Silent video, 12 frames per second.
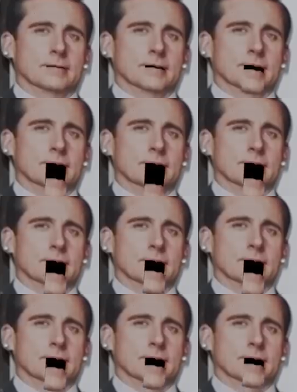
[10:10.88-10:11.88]
Praying I'm
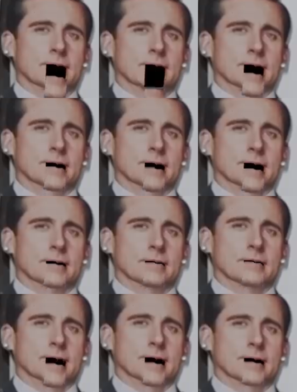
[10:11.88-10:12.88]
not in the shop right now
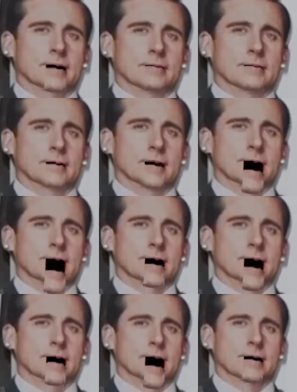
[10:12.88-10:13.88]
because the
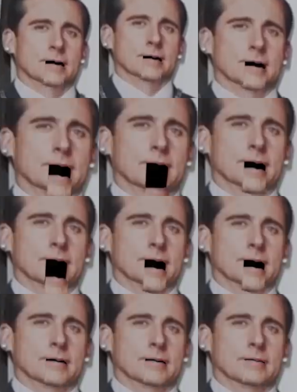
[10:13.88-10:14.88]
amount of
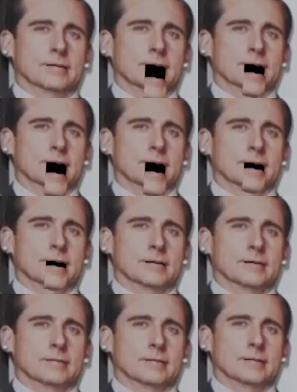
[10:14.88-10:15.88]
nibble that's out,
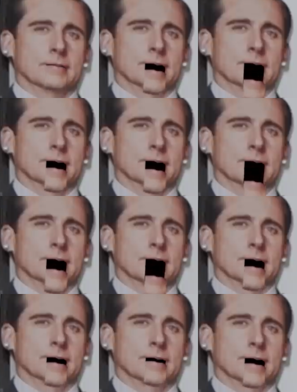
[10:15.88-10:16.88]
YouTube wouldn't be
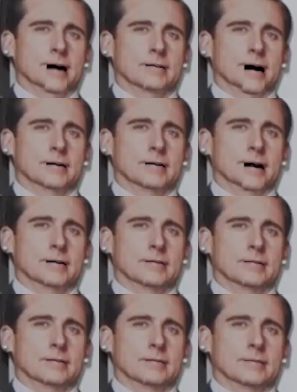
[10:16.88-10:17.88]
able to ban me fast enough.
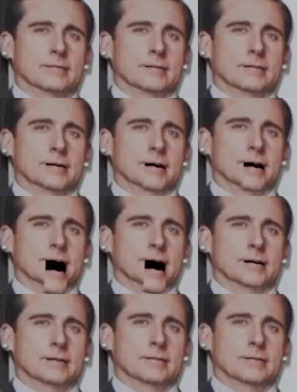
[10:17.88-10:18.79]
Okay?